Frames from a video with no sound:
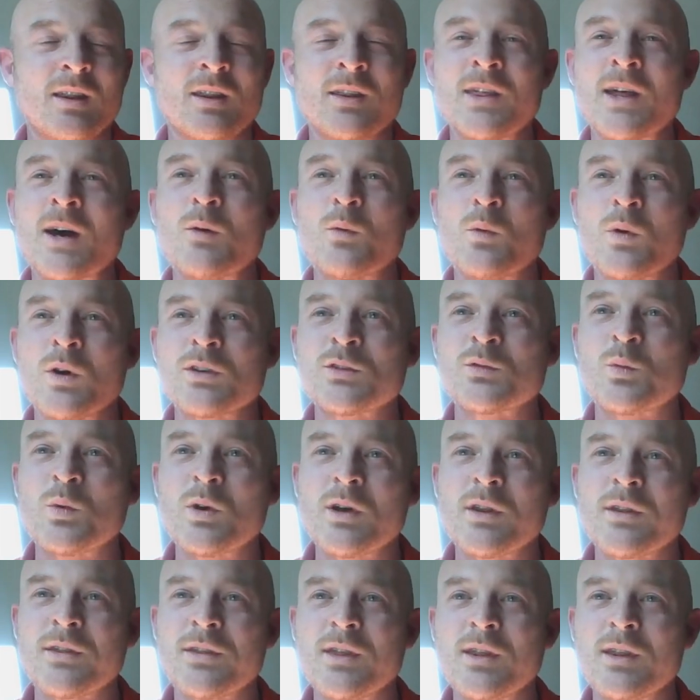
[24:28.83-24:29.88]
that was
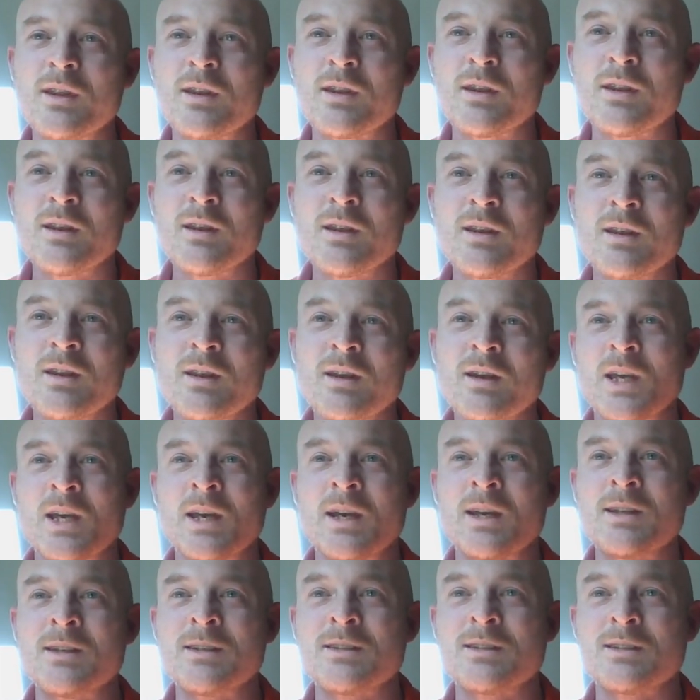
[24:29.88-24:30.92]
worth it.
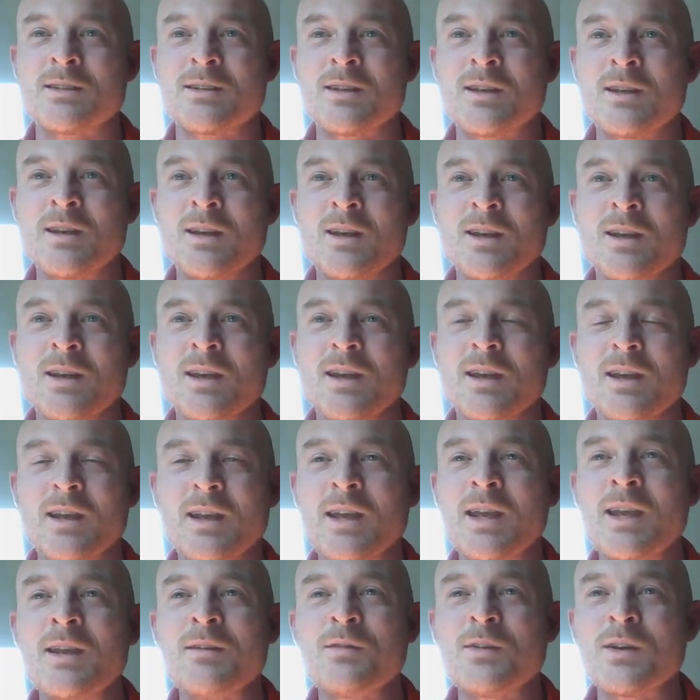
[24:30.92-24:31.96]
And
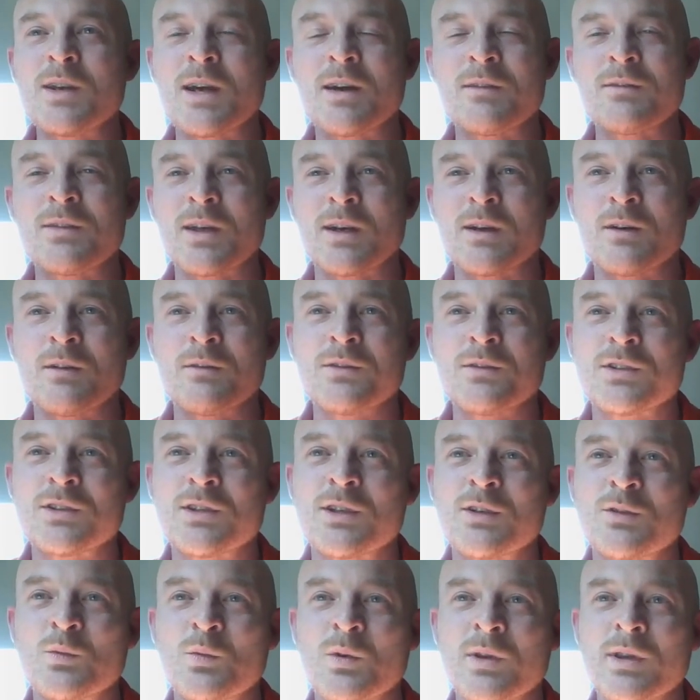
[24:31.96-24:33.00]
even have that
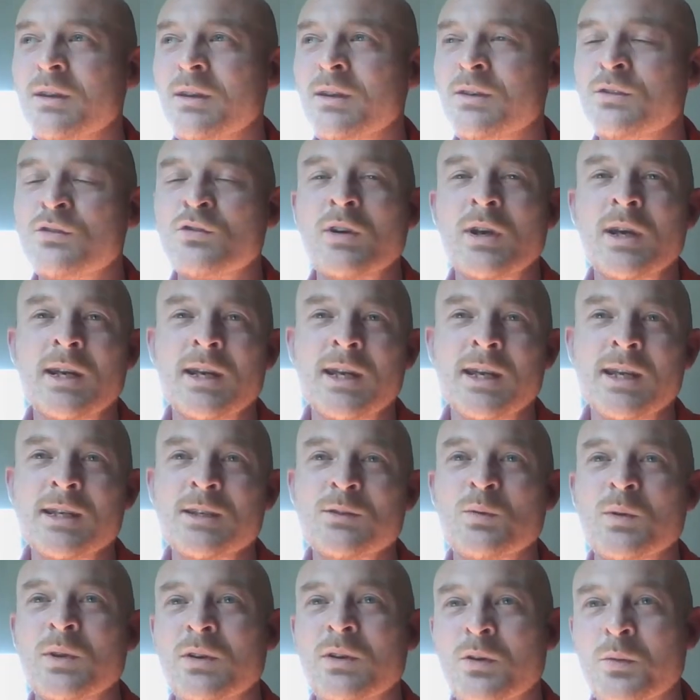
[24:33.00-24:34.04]
conversation with your
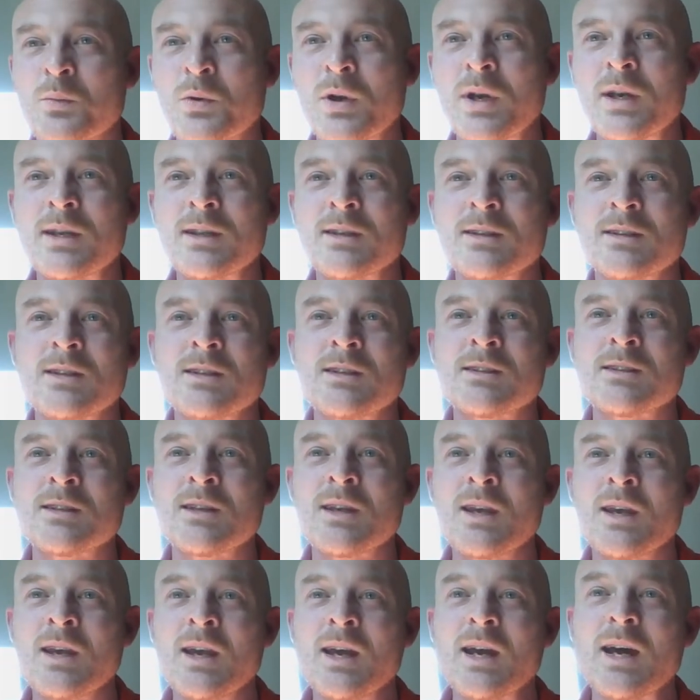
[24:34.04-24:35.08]
trainees, with your apprentices,
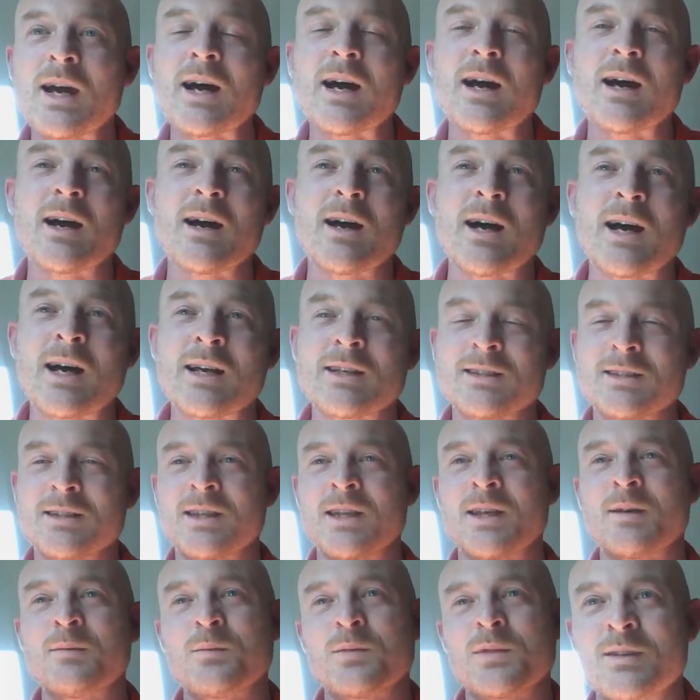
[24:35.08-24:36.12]
ask
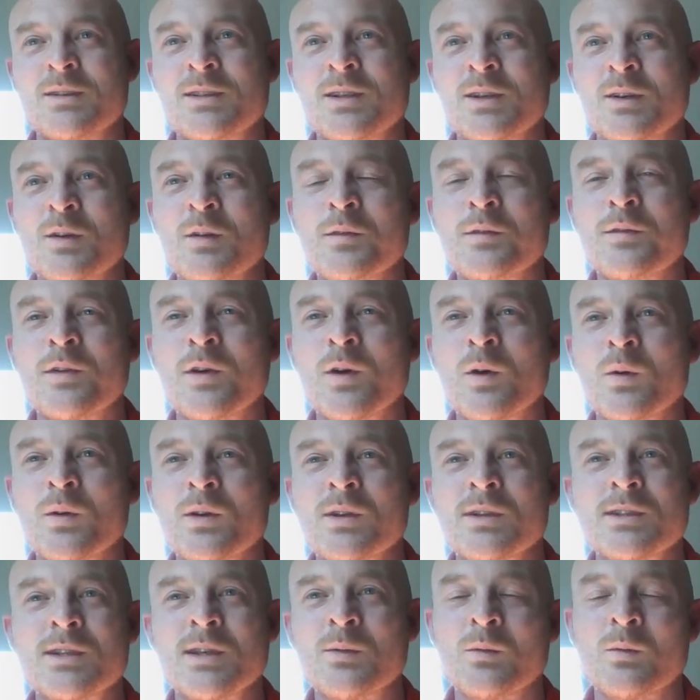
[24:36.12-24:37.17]
them to come forward
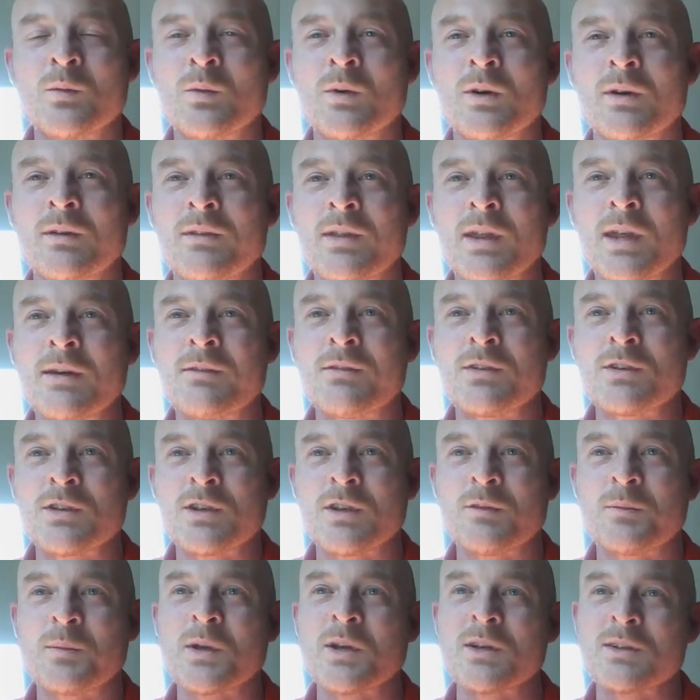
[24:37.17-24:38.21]
and say what they've
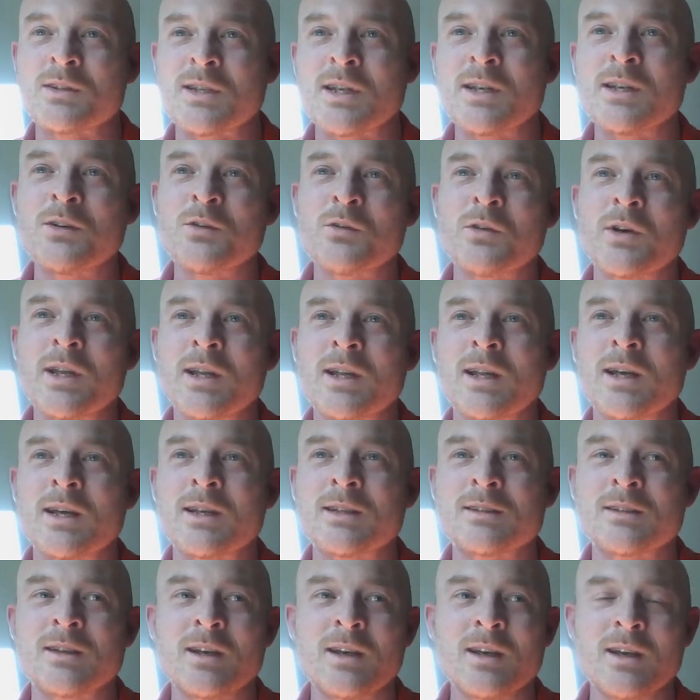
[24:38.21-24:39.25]
achieved, because then you
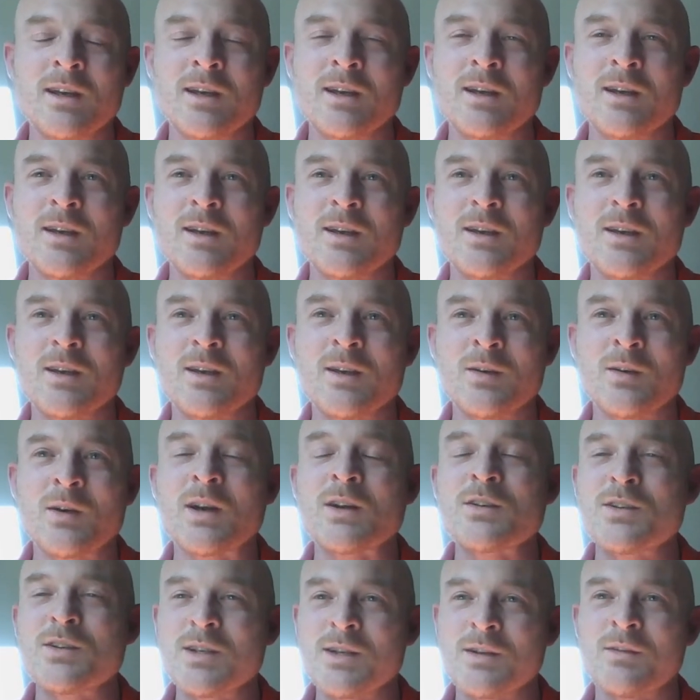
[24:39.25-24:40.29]
realize you're
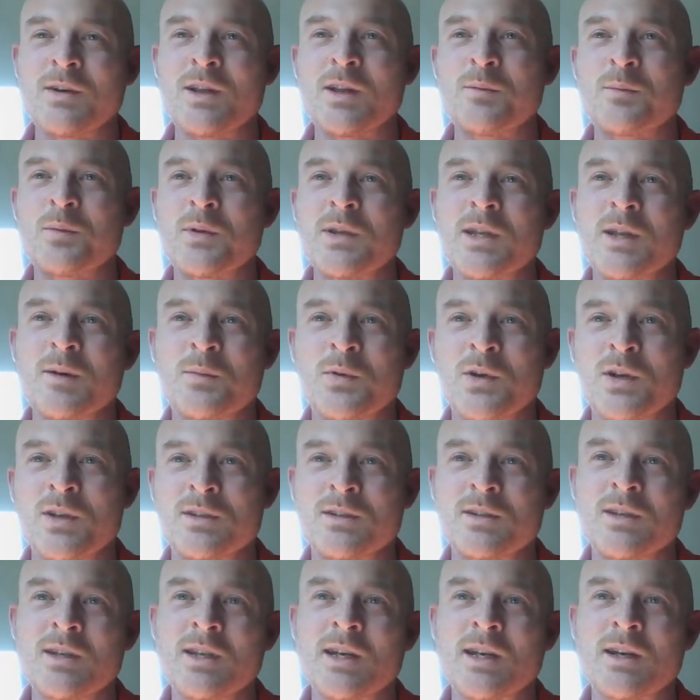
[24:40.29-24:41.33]
actually developing that
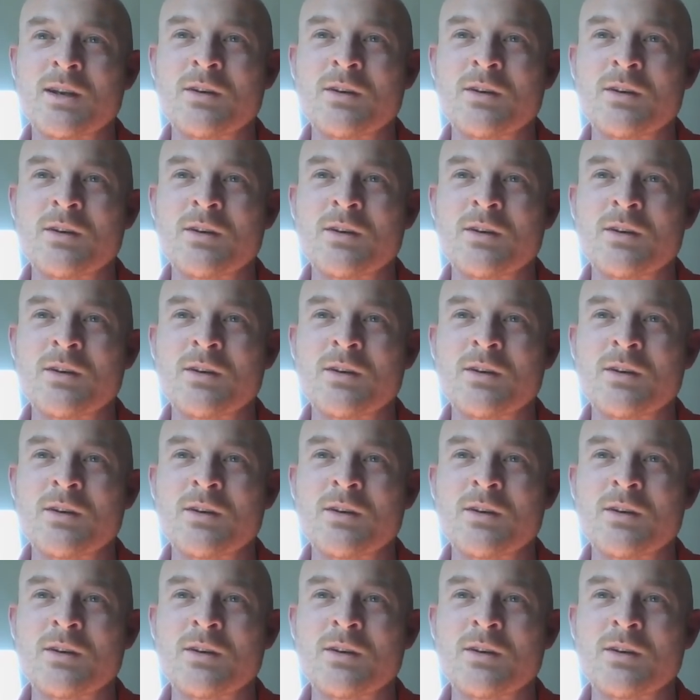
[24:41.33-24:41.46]
person in their